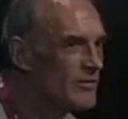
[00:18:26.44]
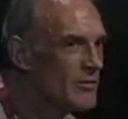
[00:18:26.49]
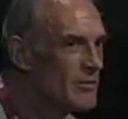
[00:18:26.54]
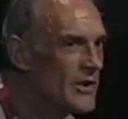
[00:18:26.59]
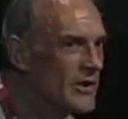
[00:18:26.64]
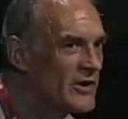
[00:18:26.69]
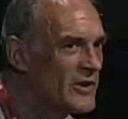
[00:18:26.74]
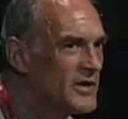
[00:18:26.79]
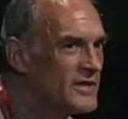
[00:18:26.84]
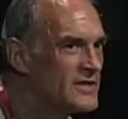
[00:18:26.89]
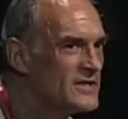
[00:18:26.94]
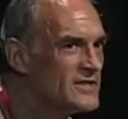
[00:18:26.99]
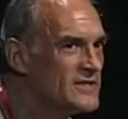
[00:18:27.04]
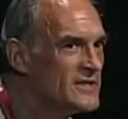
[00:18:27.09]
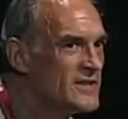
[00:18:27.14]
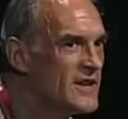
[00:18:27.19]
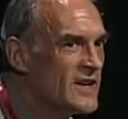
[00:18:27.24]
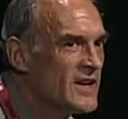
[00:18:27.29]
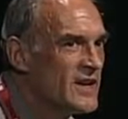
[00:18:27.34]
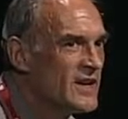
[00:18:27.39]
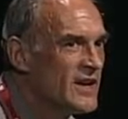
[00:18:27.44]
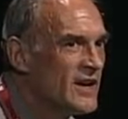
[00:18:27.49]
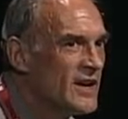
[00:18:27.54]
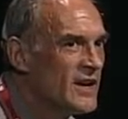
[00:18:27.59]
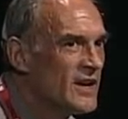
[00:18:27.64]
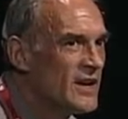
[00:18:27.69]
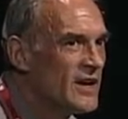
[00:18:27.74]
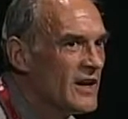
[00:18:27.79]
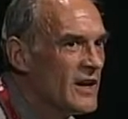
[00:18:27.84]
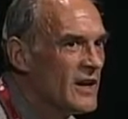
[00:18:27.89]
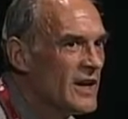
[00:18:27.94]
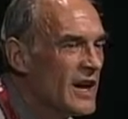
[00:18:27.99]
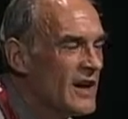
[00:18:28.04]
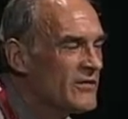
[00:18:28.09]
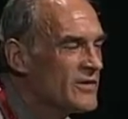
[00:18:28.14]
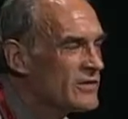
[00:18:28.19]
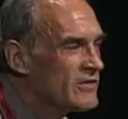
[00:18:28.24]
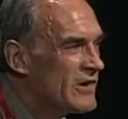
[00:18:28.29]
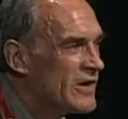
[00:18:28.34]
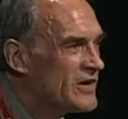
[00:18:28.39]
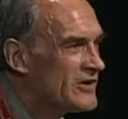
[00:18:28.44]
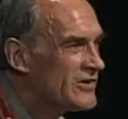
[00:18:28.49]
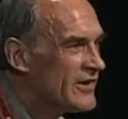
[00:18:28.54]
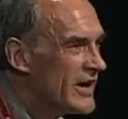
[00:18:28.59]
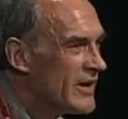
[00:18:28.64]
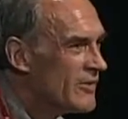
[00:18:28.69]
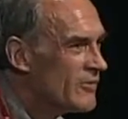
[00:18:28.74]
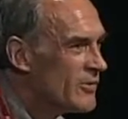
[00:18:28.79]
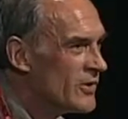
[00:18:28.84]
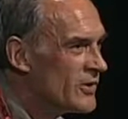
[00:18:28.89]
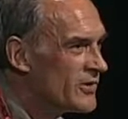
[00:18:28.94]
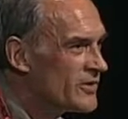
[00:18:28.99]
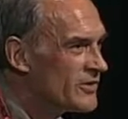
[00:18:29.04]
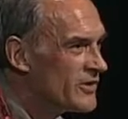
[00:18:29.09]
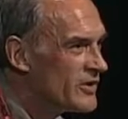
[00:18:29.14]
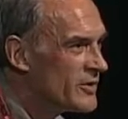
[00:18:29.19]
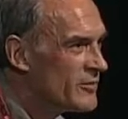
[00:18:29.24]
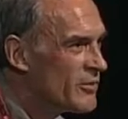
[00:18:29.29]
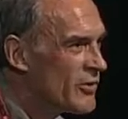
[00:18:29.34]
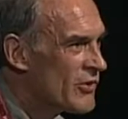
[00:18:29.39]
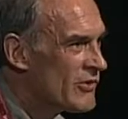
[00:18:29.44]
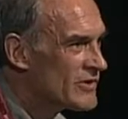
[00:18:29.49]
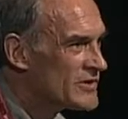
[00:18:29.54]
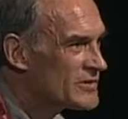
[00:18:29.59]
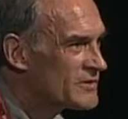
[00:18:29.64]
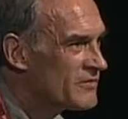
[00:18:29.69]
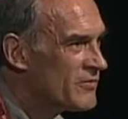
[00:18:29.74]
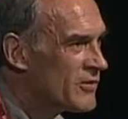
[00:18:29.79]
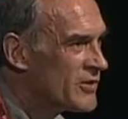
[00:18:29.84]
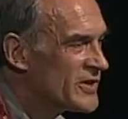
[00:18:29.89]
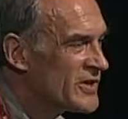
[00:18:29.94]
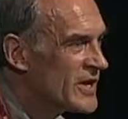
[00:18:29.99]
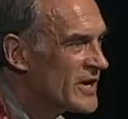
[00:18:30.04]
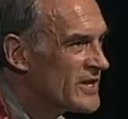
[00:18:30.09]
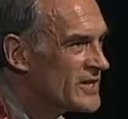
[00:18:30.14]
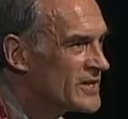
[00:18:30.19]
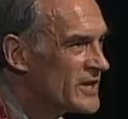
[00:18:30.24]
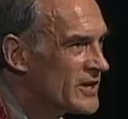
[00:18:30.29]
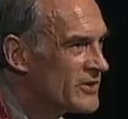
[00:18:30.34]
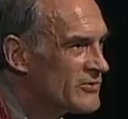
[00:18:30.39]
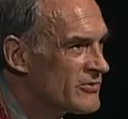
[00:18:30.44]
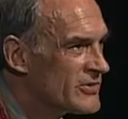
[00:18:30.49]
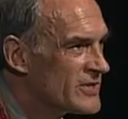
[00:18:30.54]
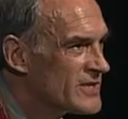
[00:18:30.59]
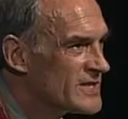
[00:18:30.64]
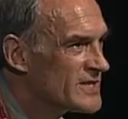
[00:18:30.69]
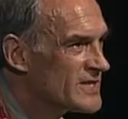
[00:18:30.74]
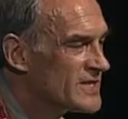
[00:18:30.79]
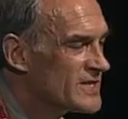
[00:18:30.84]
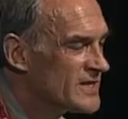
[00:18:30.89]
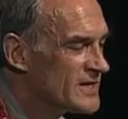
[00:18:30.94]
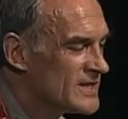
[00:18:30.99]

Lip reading: are Americans, have a greater net worth than the poorest 48 countries.